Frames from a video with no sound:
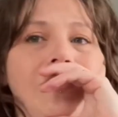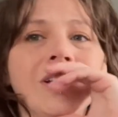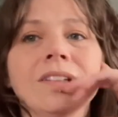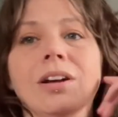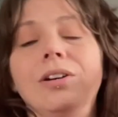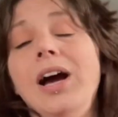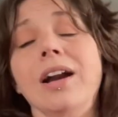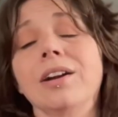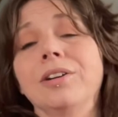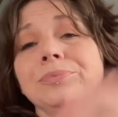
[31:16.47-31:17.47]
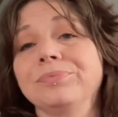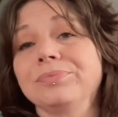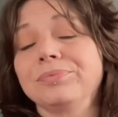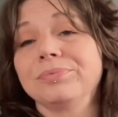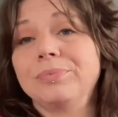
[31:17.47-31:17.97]
So I don't know,
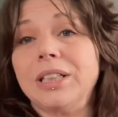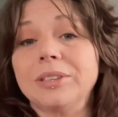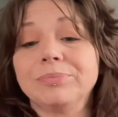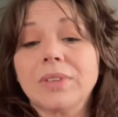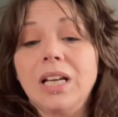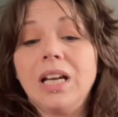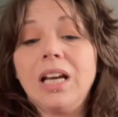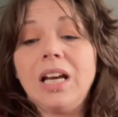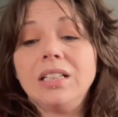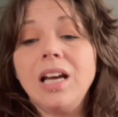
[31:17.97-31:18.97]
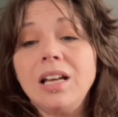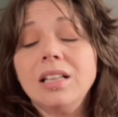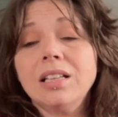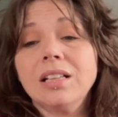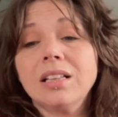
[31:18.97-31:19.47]
but yeah,
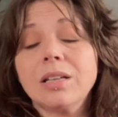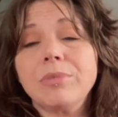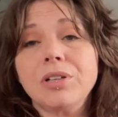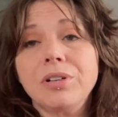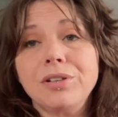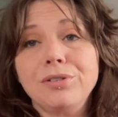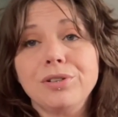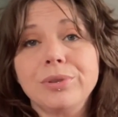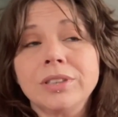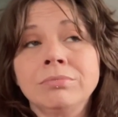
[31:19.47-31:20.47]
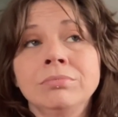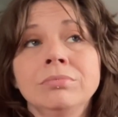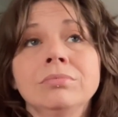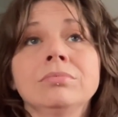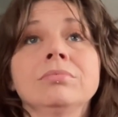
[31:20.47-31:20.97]
let me know how you're doing.
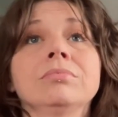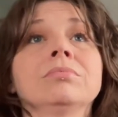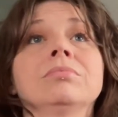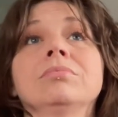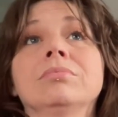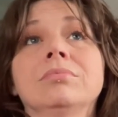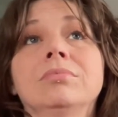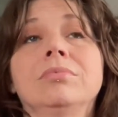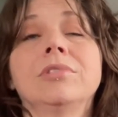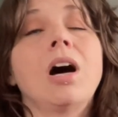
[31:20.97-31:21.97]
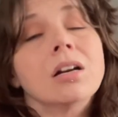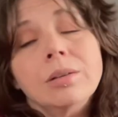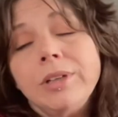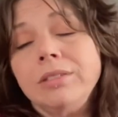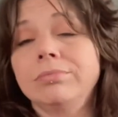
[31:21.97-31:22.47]
Talk to
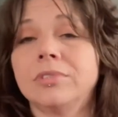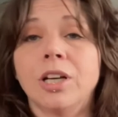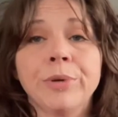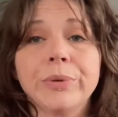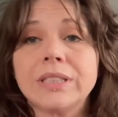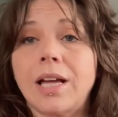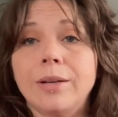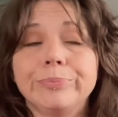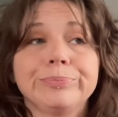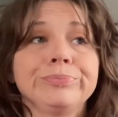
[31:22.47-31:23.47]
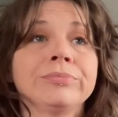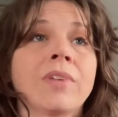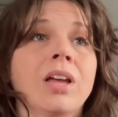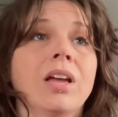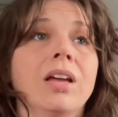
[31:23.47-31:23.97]
me. Tell me what's up.
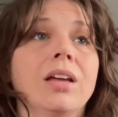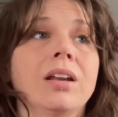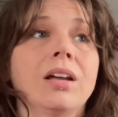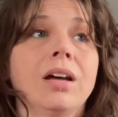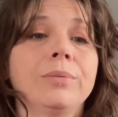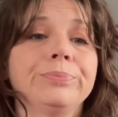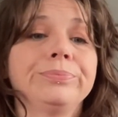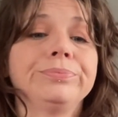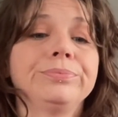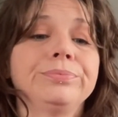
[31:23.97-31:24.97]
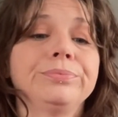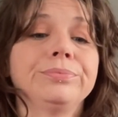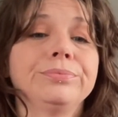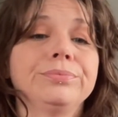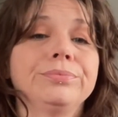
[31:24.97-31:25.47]
And
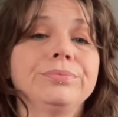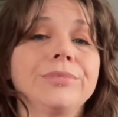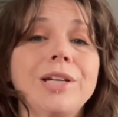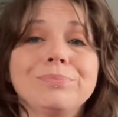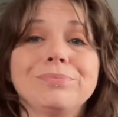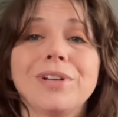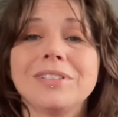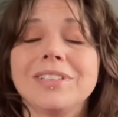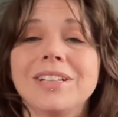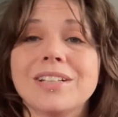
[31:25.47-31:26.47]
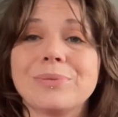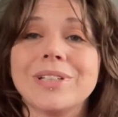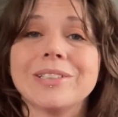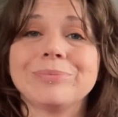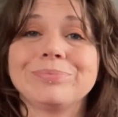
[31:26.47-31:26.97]
yeah, I'll see you next
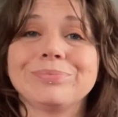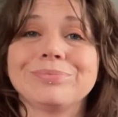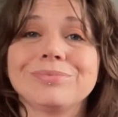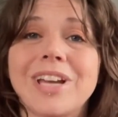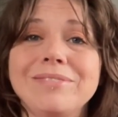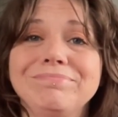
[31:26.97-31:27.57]
week. Okay?